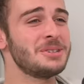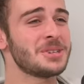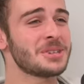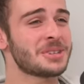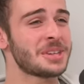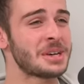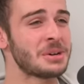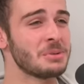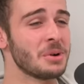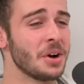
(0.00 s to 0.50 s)
do you
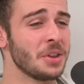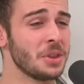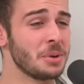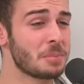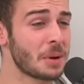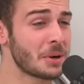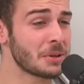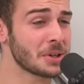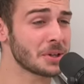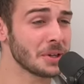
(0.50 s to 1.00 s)
think won? The
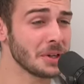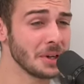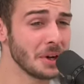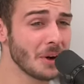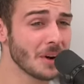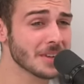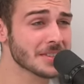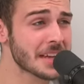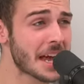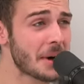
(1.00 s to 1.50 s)
bloke that got
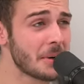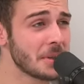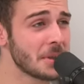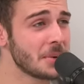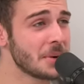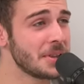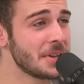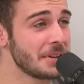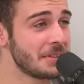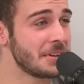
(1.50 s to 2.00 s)
knocked out or the
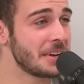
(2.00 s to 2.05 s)
one that